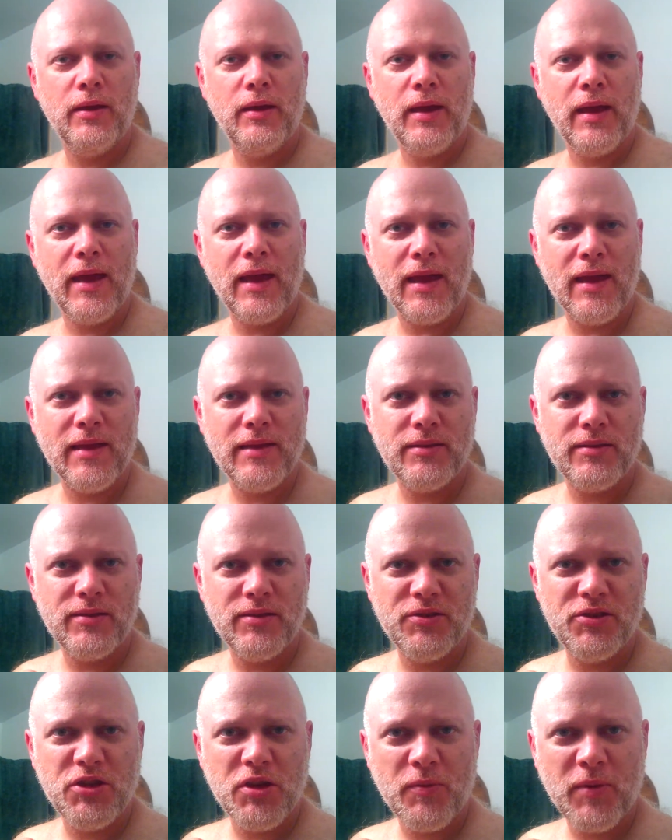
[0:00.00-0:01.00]
Hey guys,
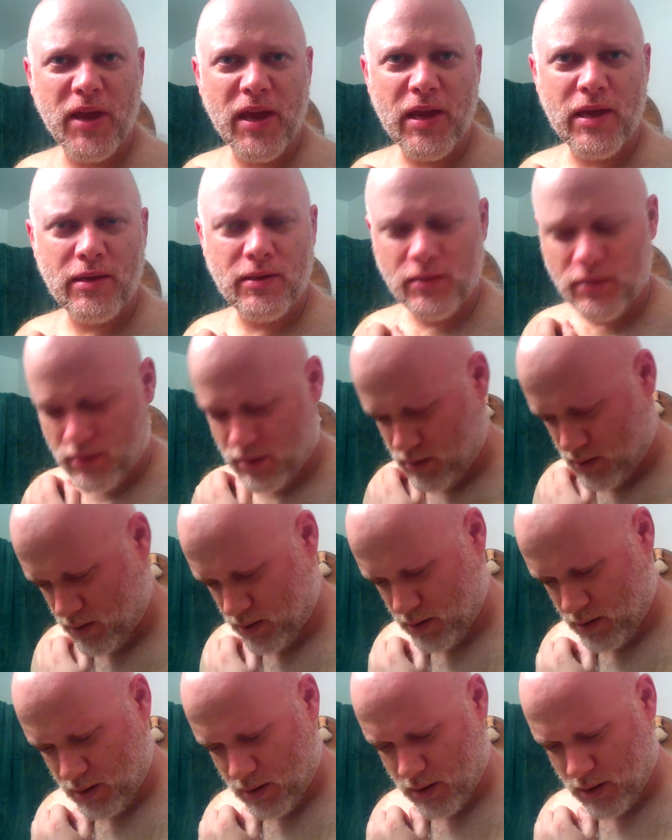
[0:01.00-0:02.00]
it's Jim again.
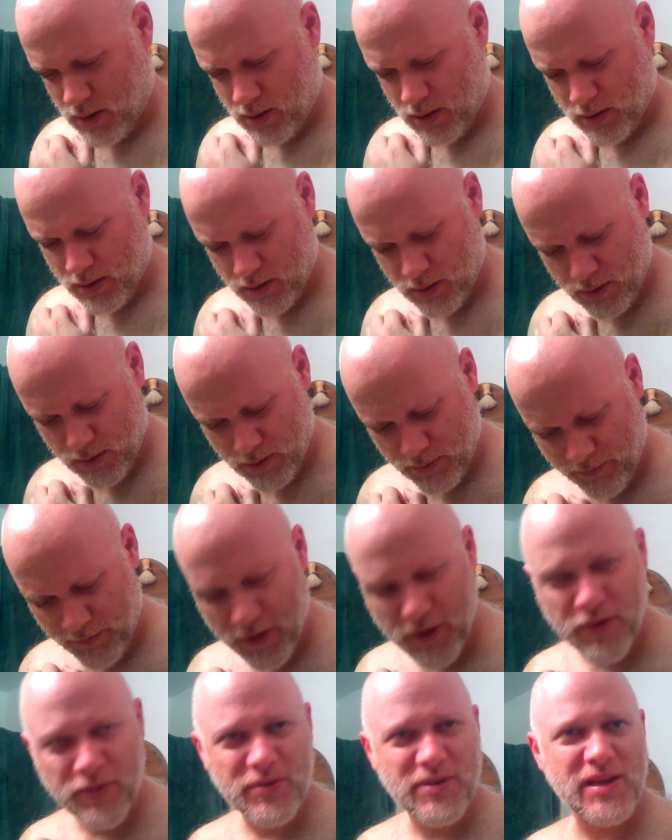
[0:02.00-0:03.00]

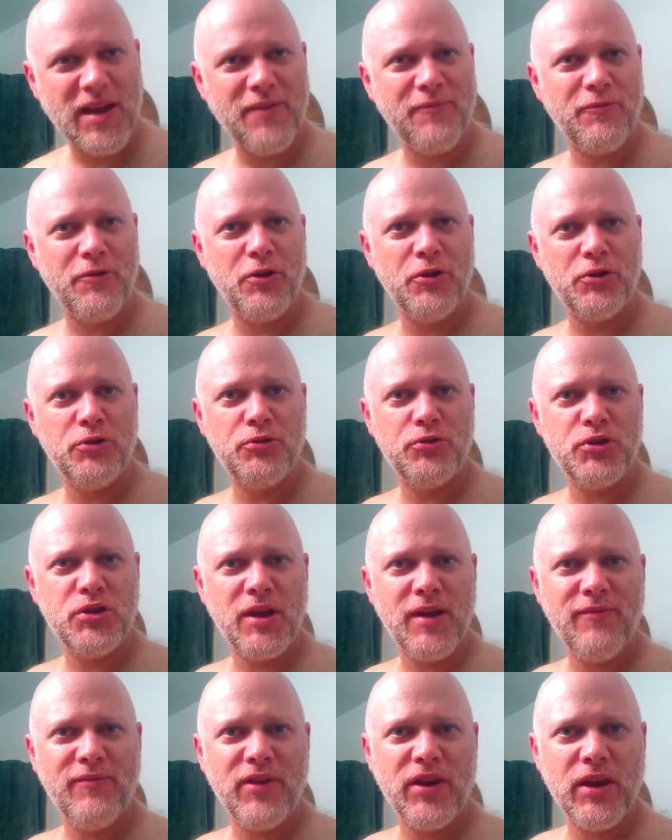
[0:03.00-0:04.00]
Figured it was time for a new
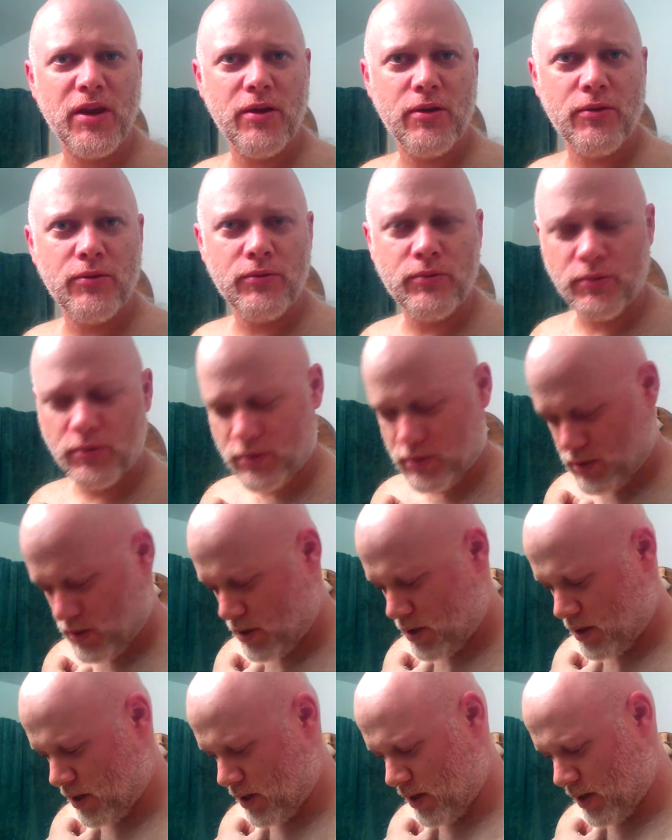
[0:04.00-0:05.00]
shave video.
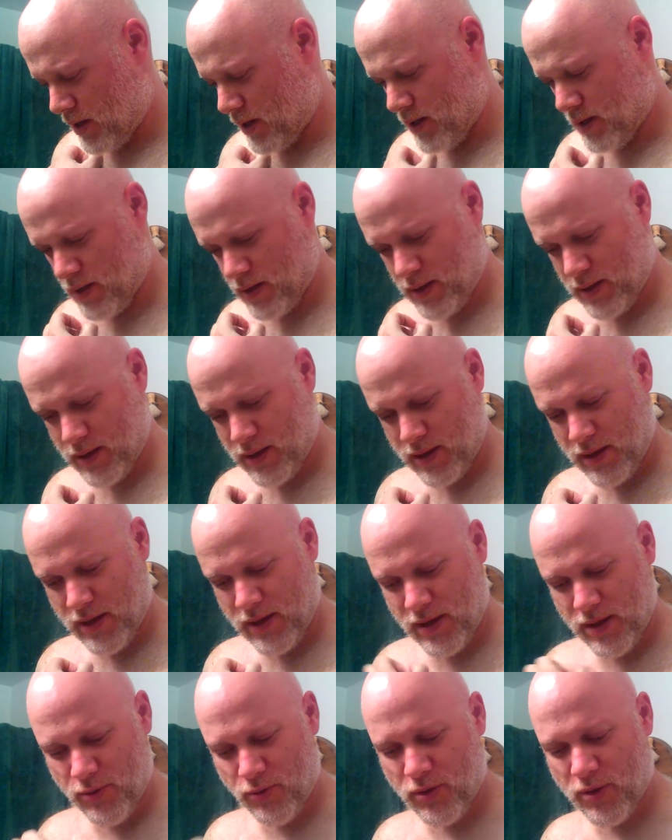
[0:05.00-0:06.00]

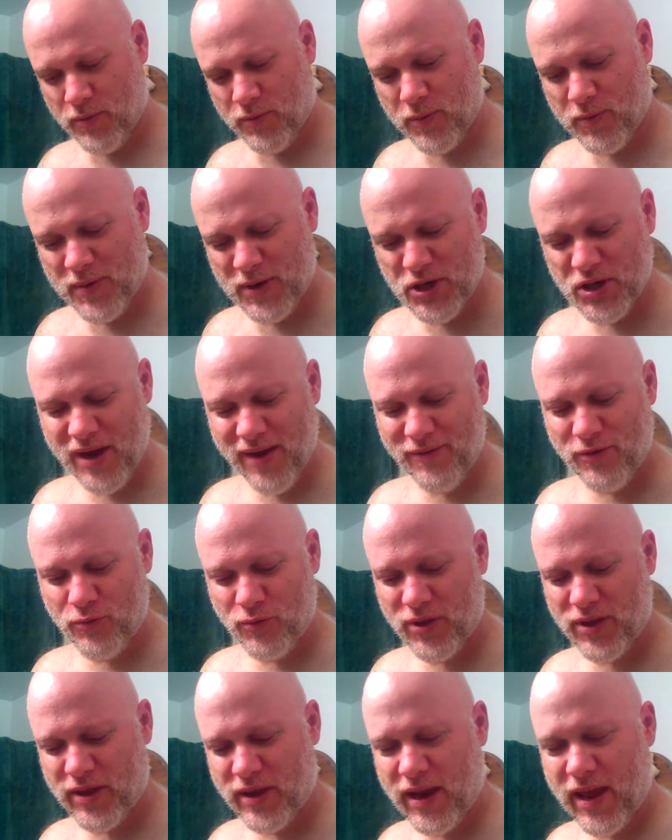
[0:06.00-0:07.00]
What I'm going to be shaving
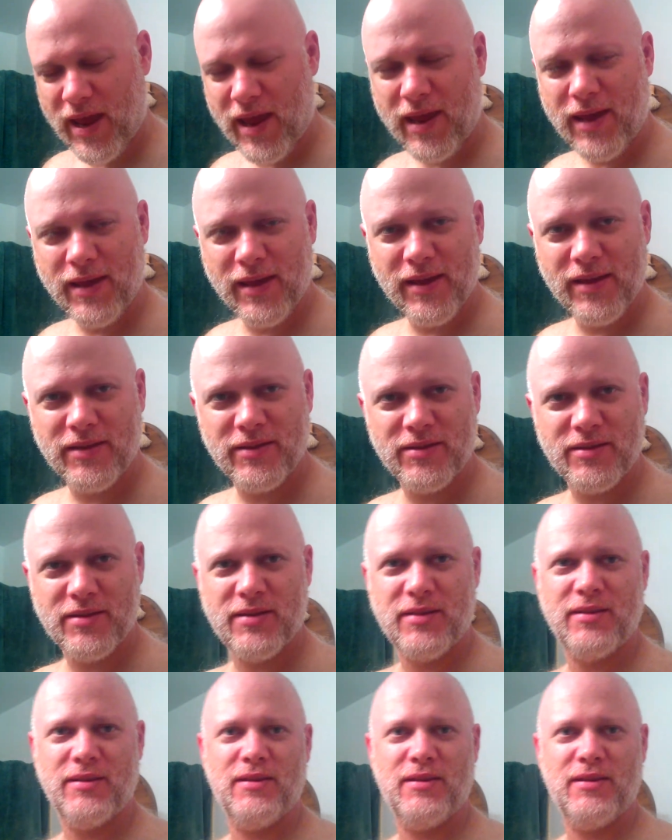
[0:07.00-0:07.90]
with today is